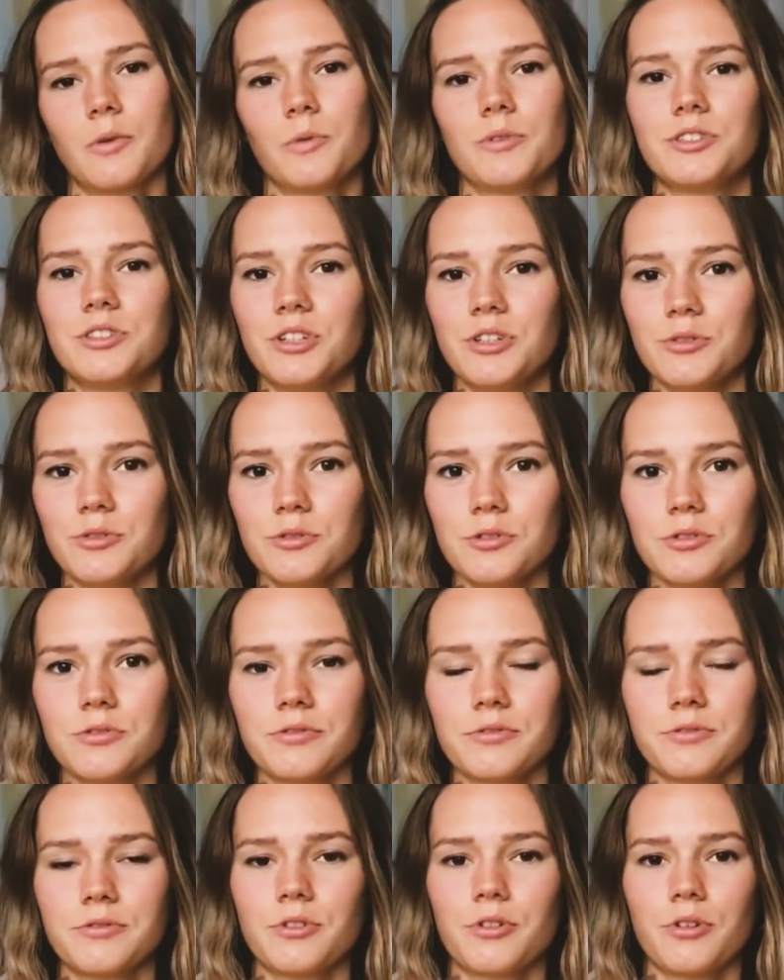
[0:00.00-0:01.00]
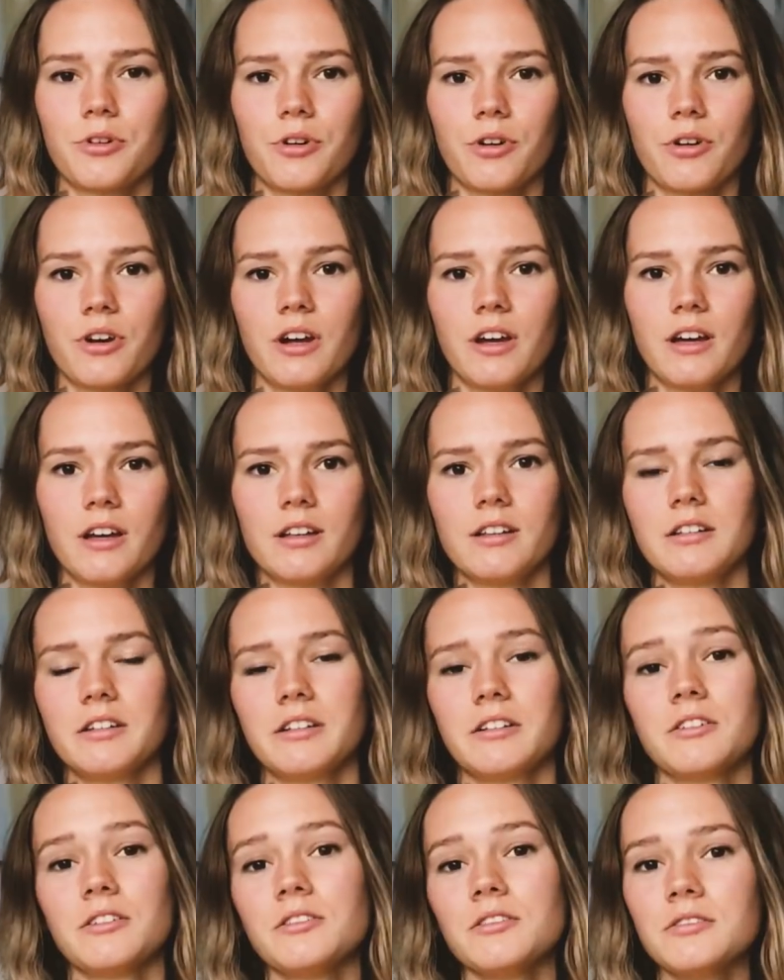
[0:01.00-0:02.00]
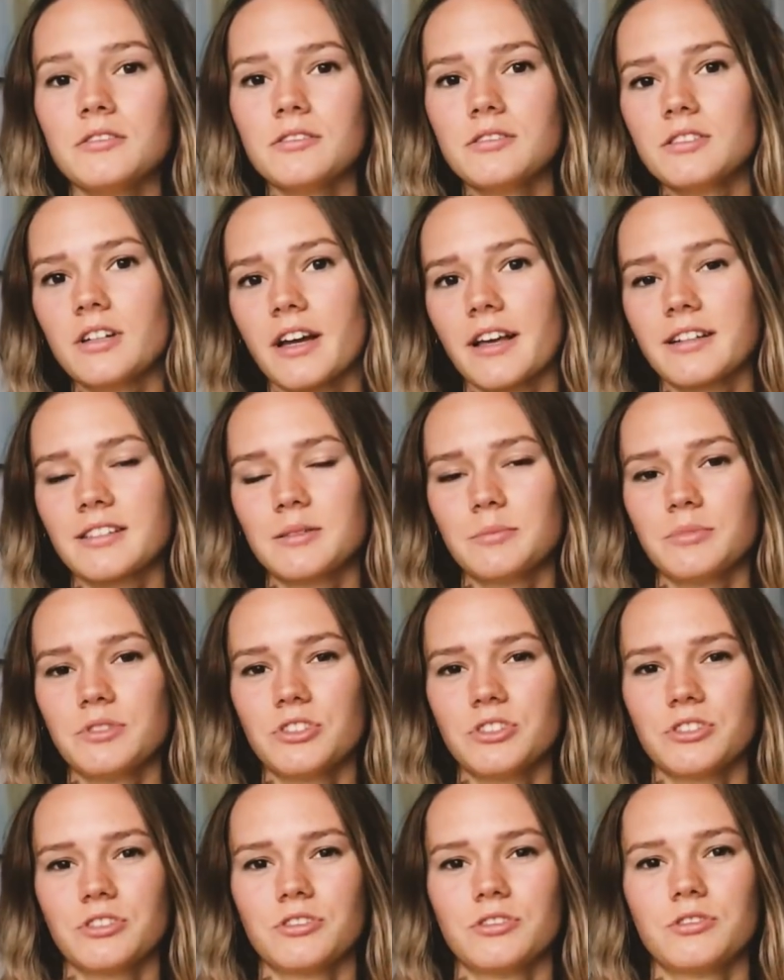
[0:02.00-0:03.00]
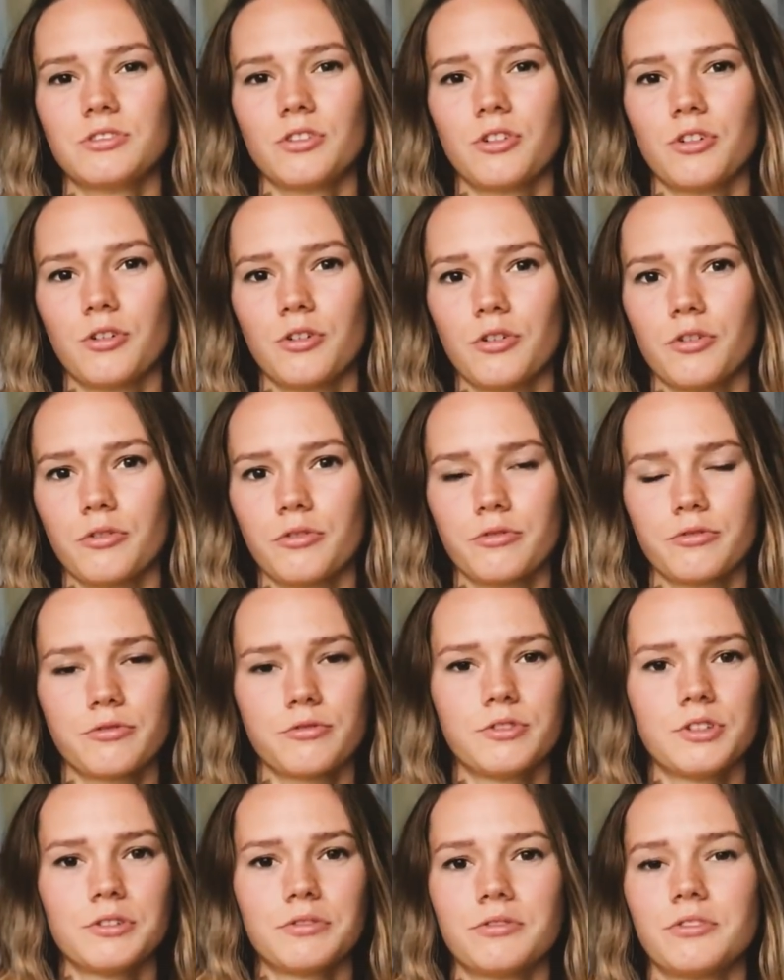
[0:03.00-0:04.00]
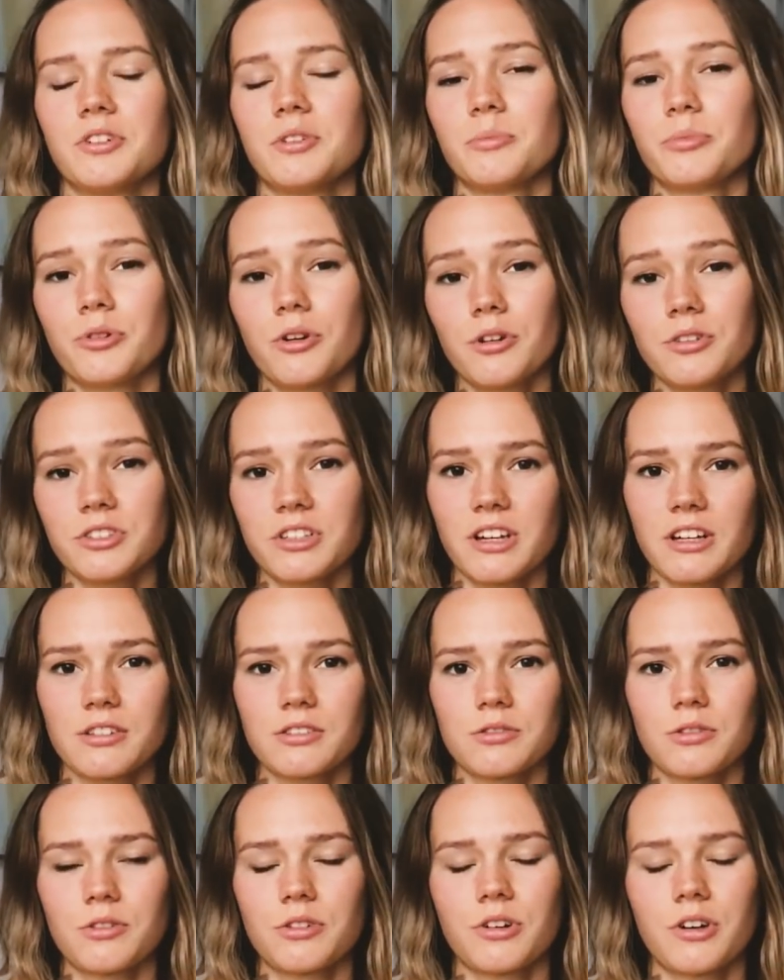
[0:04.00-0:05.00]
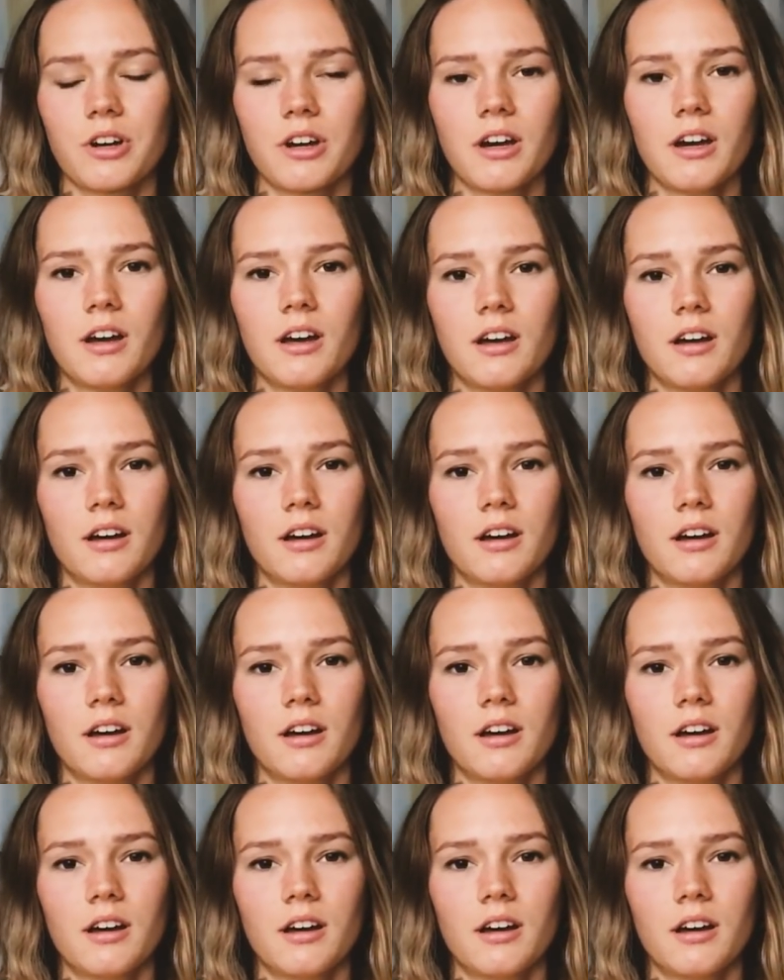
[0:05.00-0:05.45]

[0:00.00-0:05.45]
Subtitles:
which they use for little exhibitions of different projects or